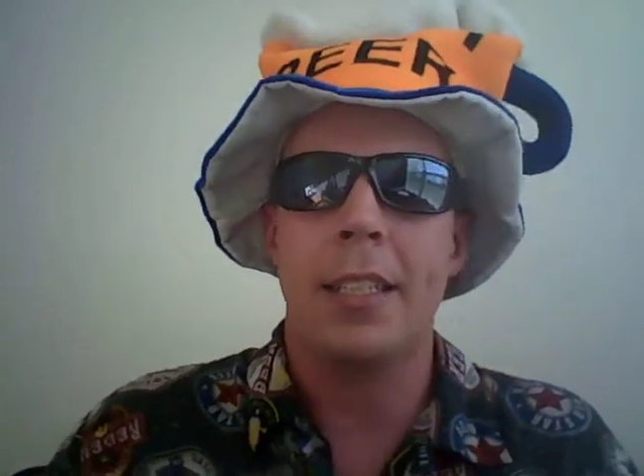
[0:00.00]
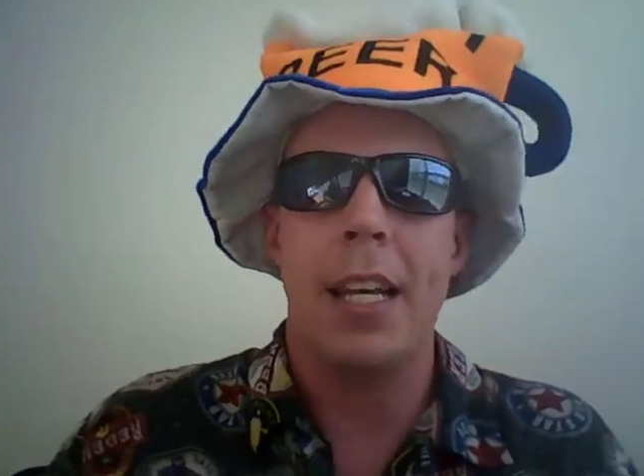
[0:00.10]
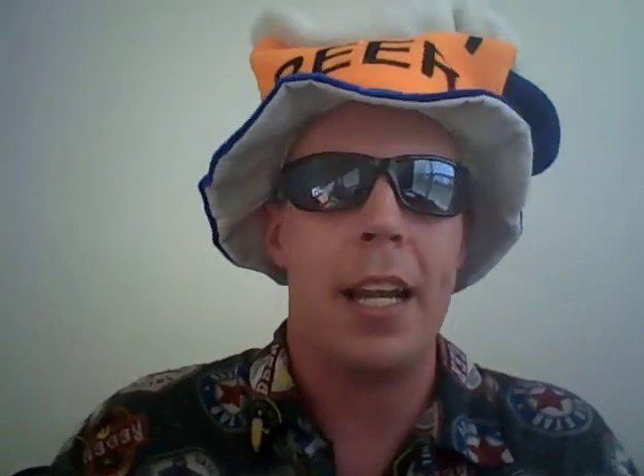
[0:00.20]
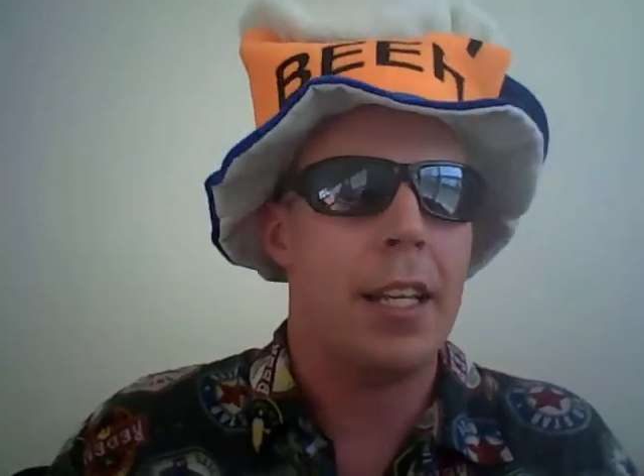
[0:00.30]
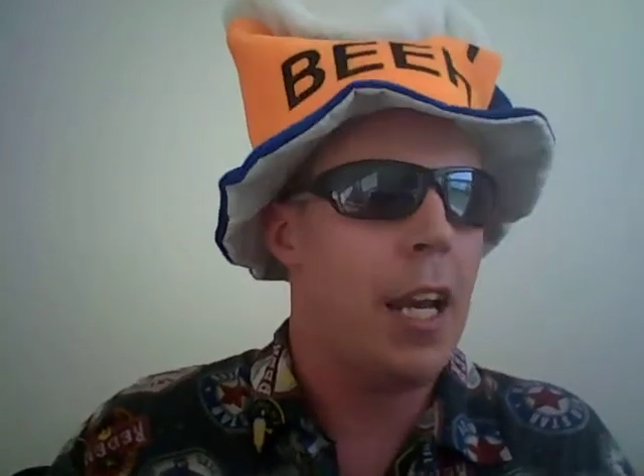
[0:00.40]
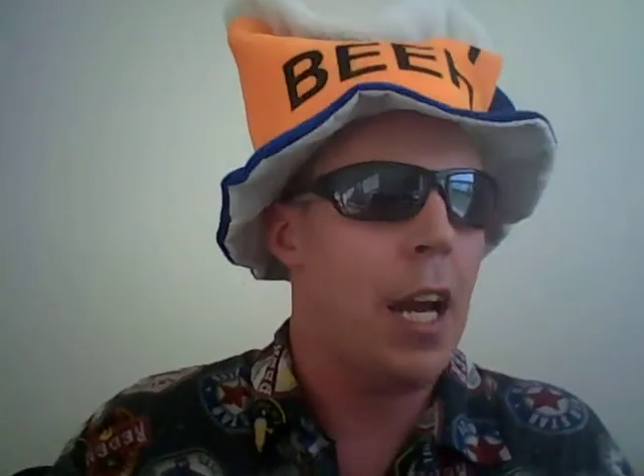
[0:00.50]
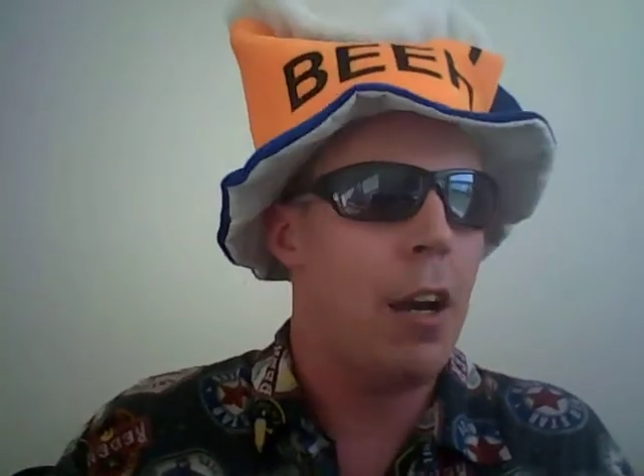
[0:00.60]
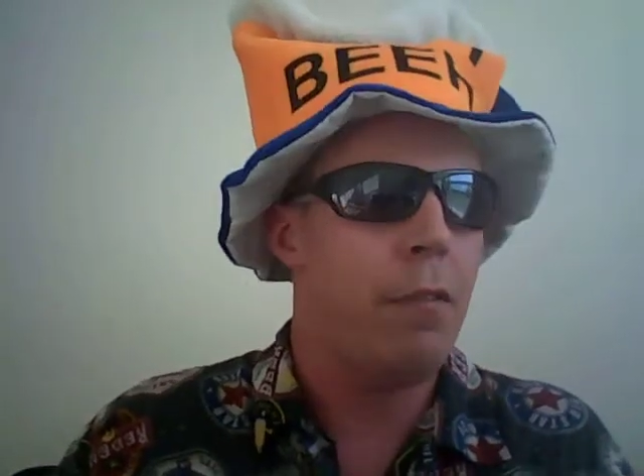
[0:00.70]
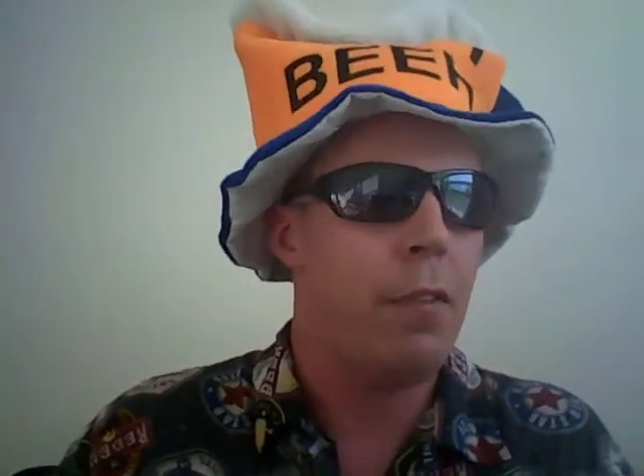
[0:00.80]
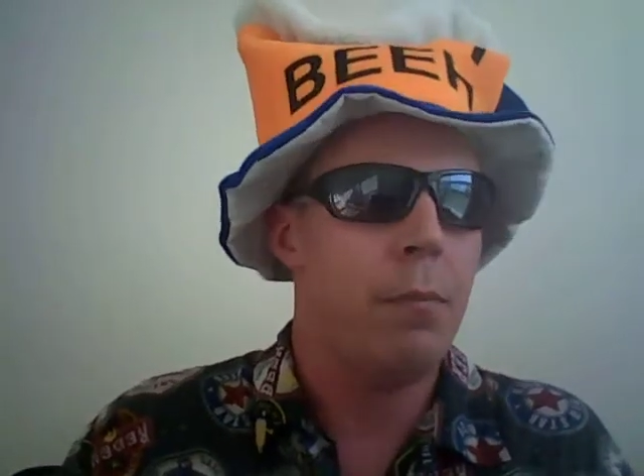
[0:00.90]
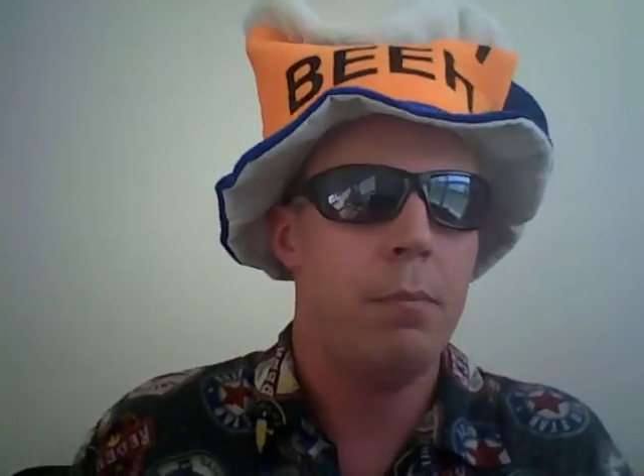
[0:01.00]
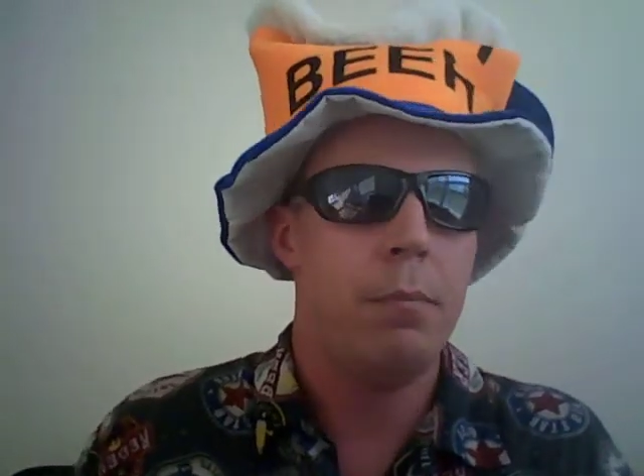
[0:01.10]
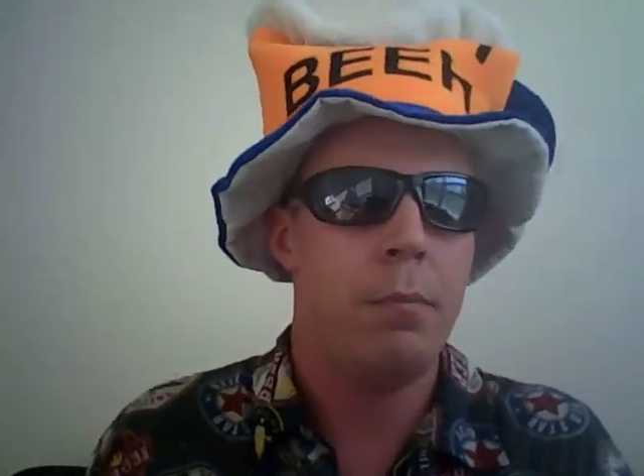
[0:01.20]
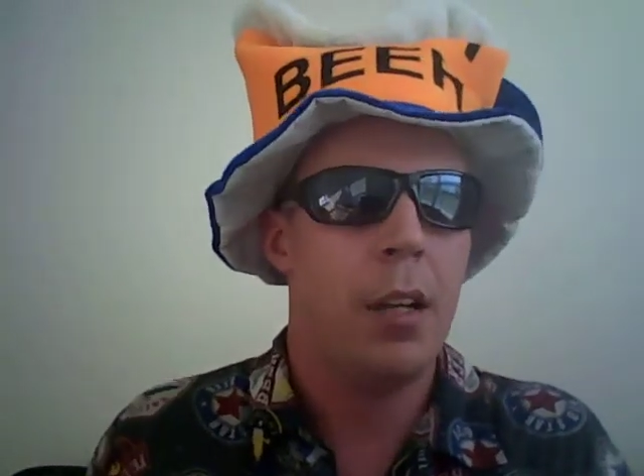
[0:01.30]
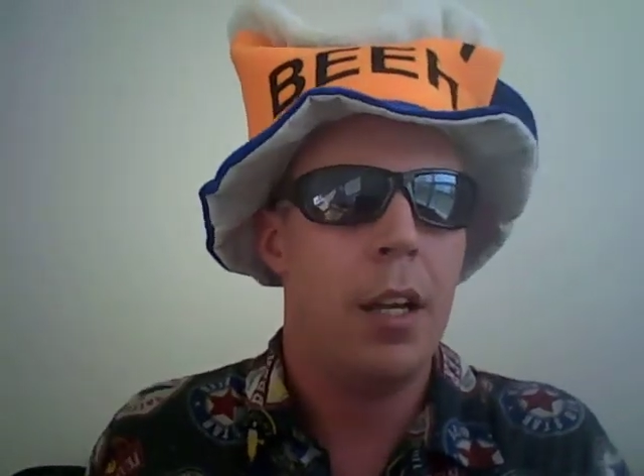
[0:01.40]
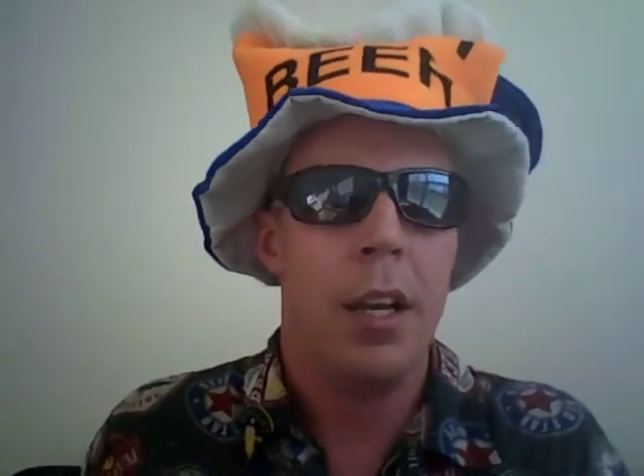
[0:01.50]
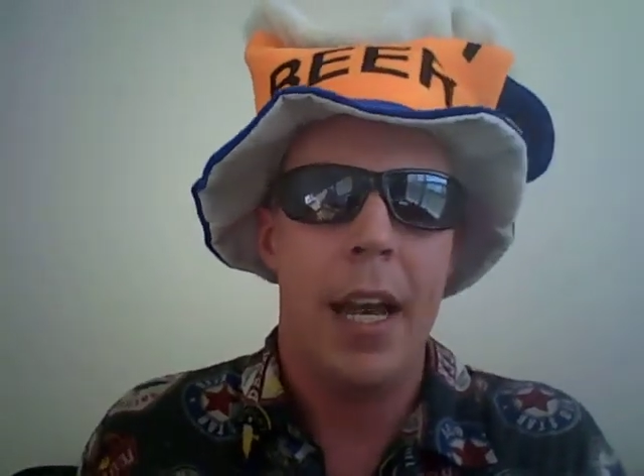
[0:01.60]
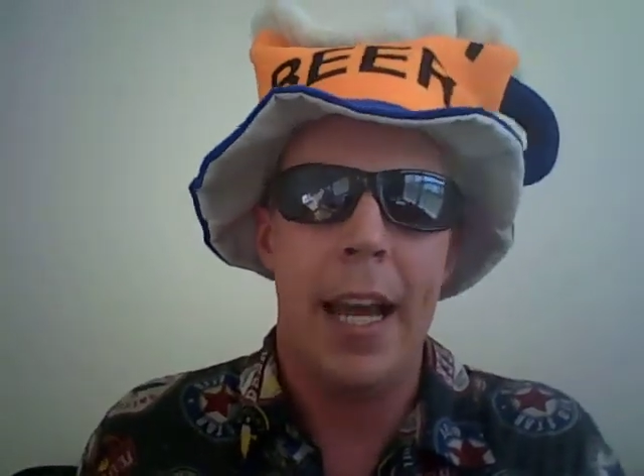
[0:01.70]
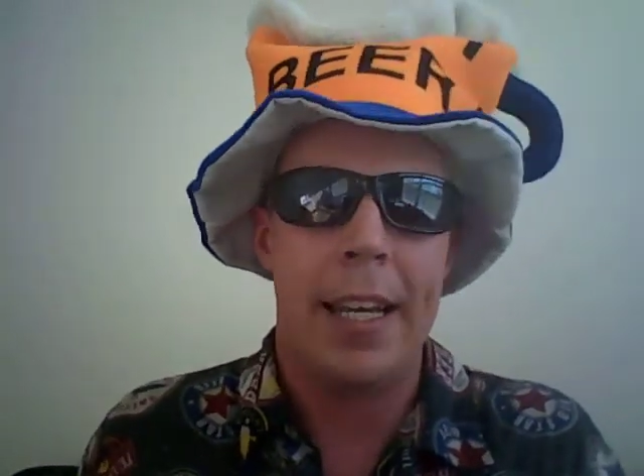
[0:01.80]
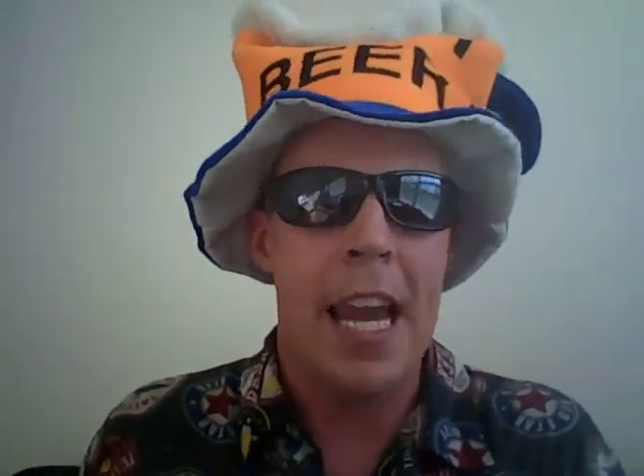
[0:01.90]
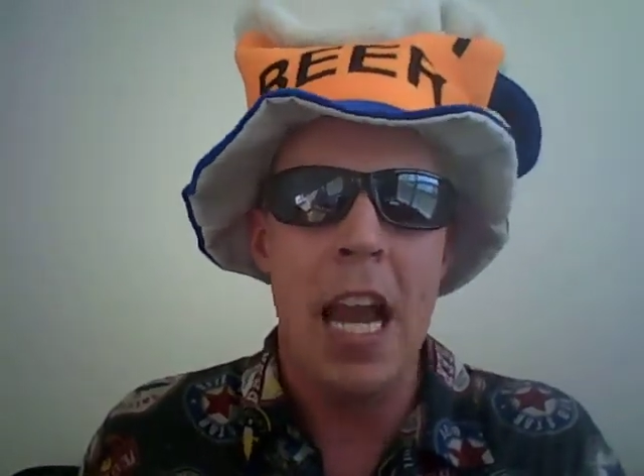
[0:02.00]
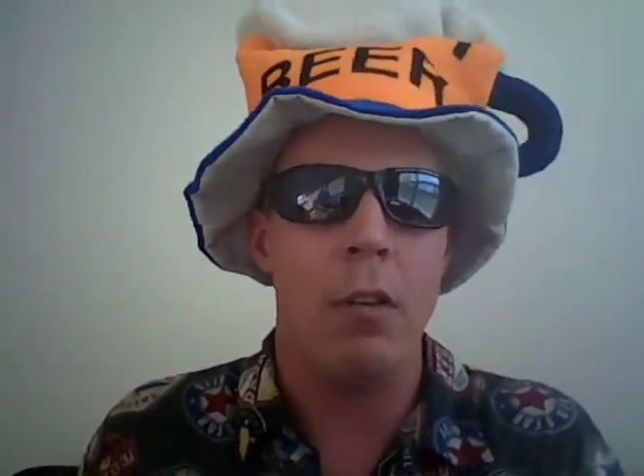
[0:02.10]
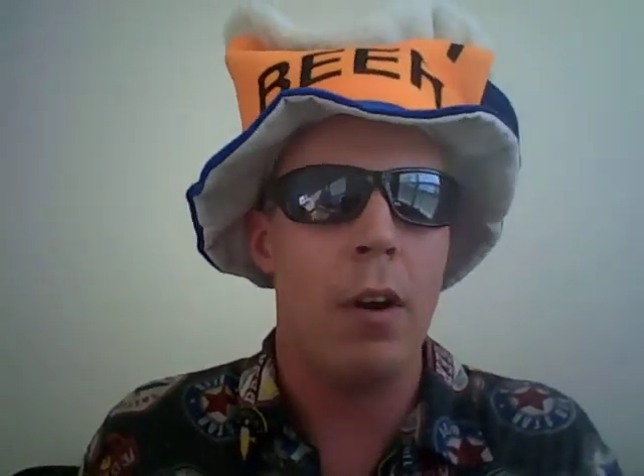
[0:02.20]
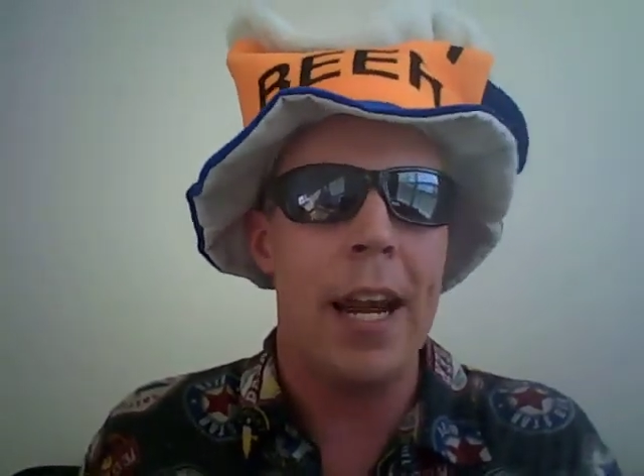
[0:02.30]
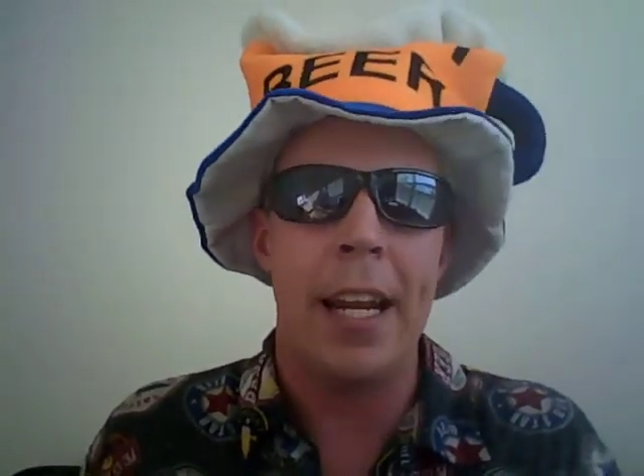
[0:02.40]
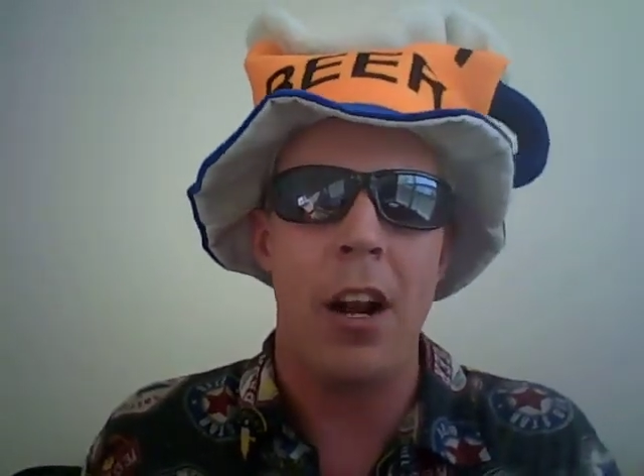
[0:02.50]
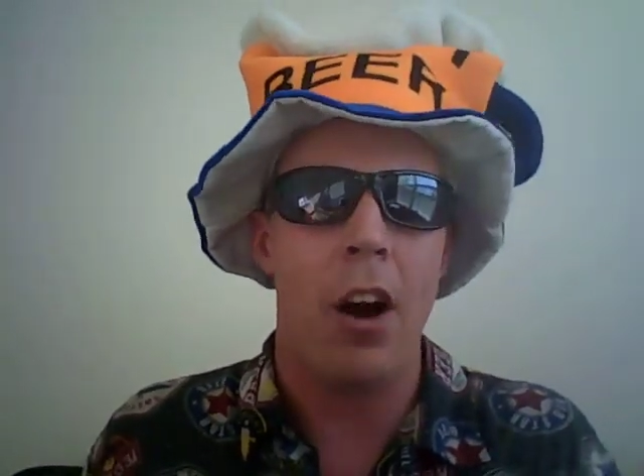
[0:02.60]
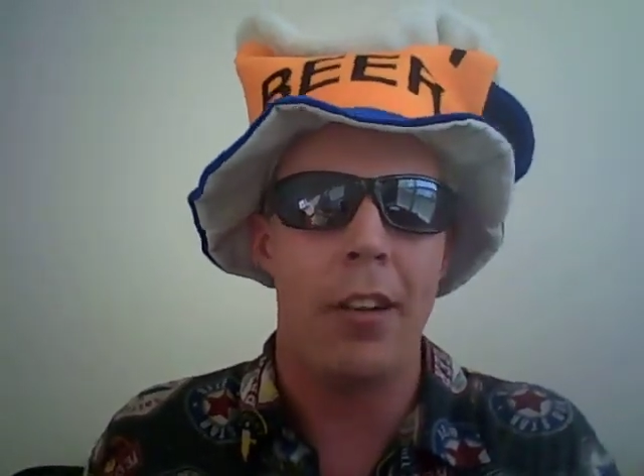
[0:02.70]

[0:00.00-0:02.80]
Like I said, Kev, it can't